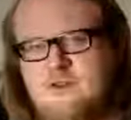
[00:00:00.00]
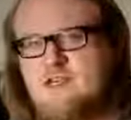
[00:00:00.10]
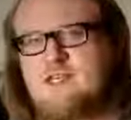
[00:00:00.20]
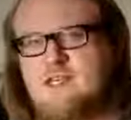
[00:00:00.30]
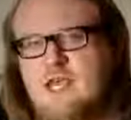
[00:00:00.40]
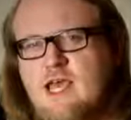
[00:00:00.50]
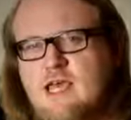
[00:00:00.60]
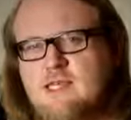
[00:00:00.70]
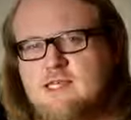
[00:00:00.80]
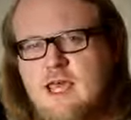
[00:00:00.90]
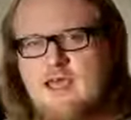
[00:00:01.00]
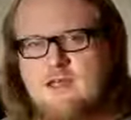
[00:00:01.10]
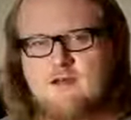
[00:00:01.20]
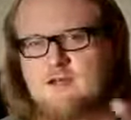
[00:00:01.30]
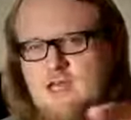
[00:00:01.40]
fun to say. Say it
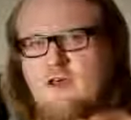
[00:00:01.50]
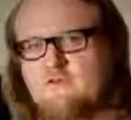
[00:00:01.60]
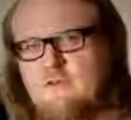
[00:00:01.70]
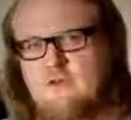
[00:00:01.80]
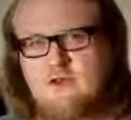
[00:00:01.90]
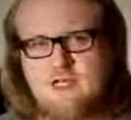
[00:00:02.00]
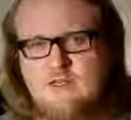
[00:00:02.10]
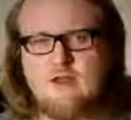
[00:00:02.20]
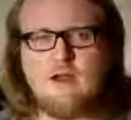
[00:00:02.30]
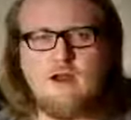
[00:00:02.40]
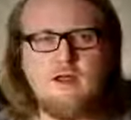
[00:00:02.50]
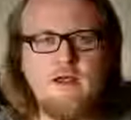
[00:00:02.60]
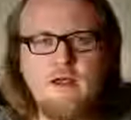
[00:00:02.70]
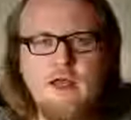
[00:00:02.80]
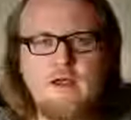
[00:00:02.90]
yourself. If you're sitting there
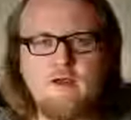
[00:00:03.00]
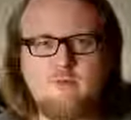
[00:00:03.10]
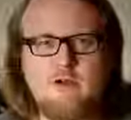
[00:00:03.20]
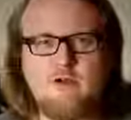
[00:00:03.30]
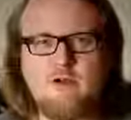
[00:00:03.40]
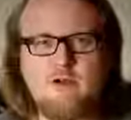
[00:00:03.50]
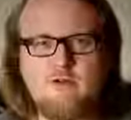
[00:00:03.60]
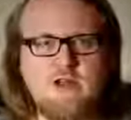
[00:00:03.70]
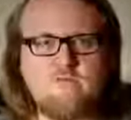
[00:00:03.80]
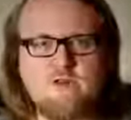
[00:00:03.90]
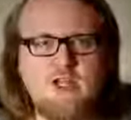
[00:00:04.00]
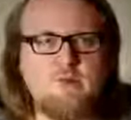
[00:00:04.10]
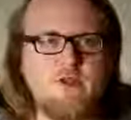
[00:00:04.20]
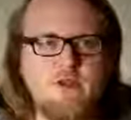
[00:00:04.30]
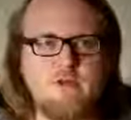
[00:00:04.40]
at your computer, you're looking for
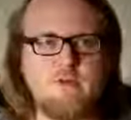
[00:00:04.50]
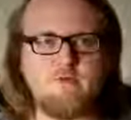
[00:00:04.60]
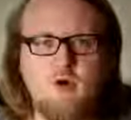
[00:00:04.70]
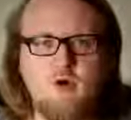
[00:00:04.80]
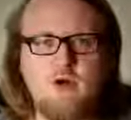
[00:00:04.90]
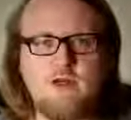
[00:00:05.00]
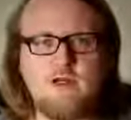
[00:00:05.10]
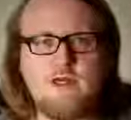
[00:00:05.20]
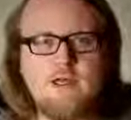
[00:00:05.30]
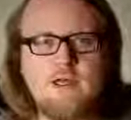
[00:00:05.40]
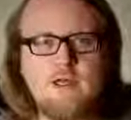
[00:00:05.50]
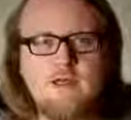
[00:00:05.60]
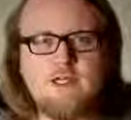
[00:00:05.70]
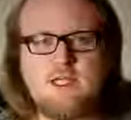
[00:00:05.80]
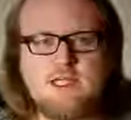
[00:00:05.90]
something to do, you're bored,
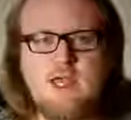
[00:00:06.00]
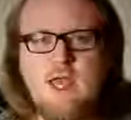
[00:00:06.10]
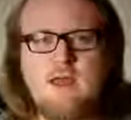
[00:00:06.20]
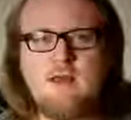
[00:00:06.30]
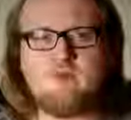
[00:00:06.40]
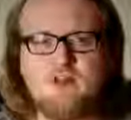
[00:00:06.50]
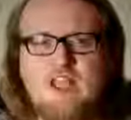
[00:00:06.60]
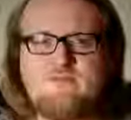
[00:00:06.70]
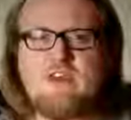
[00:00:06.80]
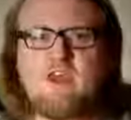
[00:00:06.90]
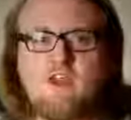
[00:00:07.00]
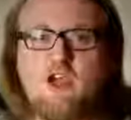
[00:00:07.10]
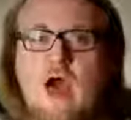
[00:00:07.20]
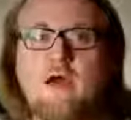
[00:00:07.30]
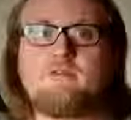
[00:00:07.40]
just say, believing in
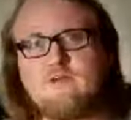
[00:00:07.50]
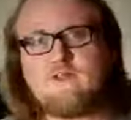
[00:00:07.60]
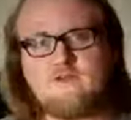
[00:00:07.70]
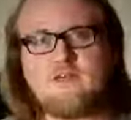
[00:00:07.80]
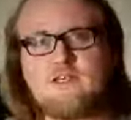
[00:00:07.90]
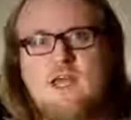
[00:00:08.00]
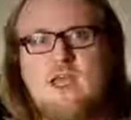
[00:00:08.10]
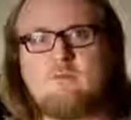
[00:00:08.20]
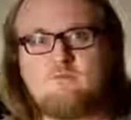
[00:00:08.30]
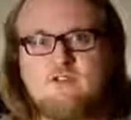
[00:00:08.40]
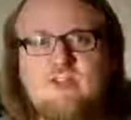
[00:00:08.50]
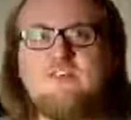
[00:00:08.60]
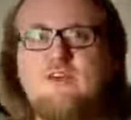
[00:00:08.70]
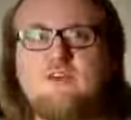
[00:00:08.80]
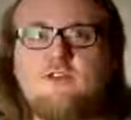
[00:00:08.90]
God. It's fun to say.
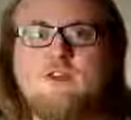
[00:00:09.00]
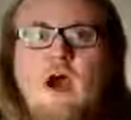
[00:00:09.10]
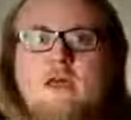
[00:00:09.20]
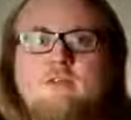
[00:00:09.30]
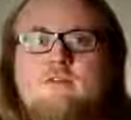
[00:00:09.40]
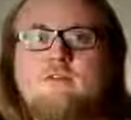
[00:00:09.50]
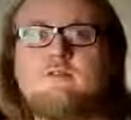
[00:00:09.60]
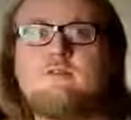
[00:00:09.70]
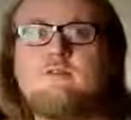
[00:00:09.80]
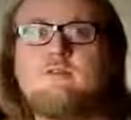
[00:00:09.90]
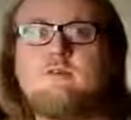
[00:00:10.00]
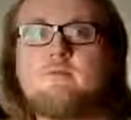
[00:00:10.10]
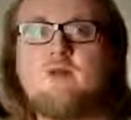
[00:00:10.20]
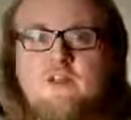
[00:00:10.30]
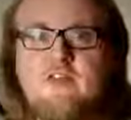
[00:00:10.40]
Believing in God.
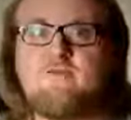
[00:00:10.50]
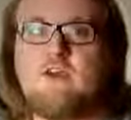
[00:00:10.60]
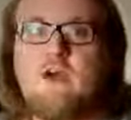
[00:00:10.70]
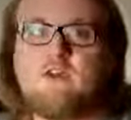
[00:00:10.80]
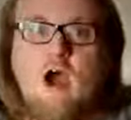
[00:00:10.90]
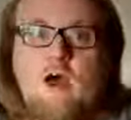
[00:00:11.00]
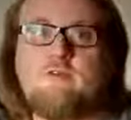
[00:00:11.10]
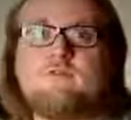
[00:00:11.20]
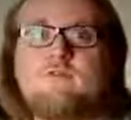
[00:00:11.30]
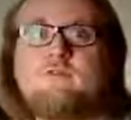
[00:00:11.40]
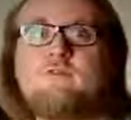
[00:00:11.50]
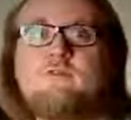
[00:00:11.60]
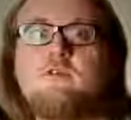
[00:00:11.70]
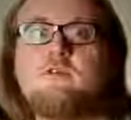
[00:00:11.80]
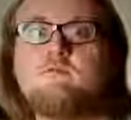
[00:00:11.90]
Believing in God.
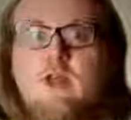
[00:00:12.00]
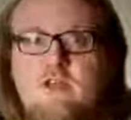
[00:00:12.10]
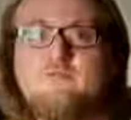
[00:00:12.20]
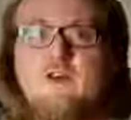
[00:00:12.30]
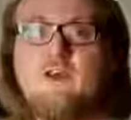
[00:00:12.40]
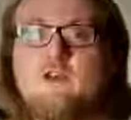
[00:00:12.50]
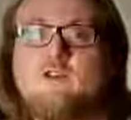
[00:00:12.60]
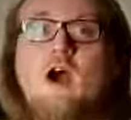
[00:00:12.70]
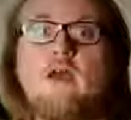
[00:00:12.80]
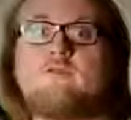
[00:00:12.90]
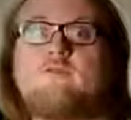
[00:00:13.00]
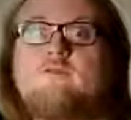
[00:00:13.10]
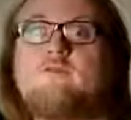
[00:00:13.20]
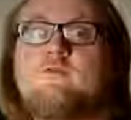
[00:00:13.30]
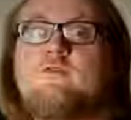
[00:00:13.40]
Believing in God.
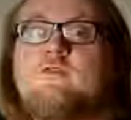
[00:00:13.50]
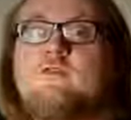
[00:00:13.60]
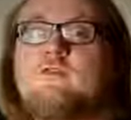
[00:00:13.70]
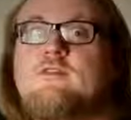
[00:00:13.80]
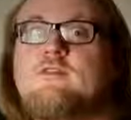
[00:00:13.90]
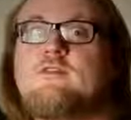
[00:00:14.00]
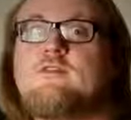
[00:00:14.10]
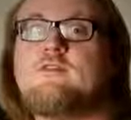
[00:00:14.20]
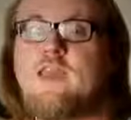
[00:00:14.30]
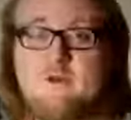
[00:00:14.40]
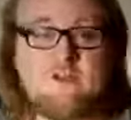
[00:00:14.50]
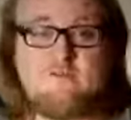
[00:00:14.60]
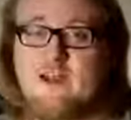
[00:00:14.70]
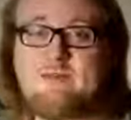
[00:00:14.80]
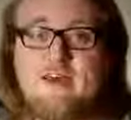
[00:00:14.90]
See how much fun I'm